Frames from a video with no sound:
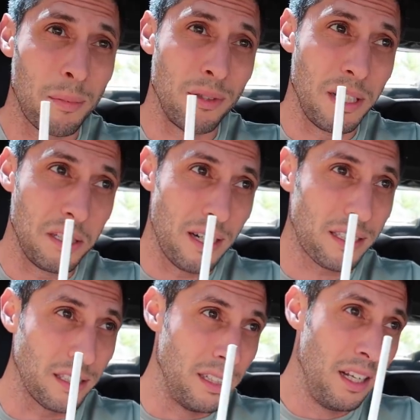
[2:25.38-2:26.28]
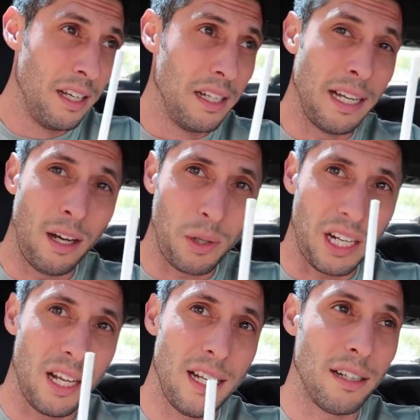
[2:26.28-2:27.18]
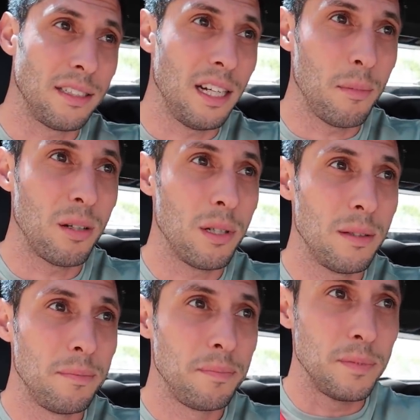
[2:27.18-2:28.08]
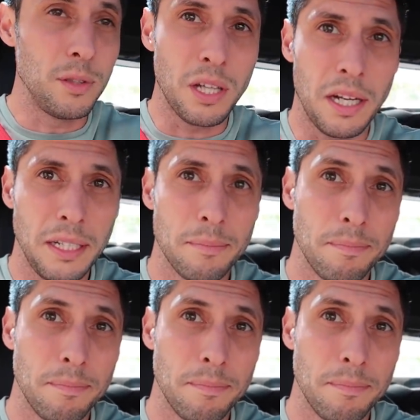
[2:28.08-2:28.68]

in the right direction. Now we can head down to Santa Barbara. Ducati.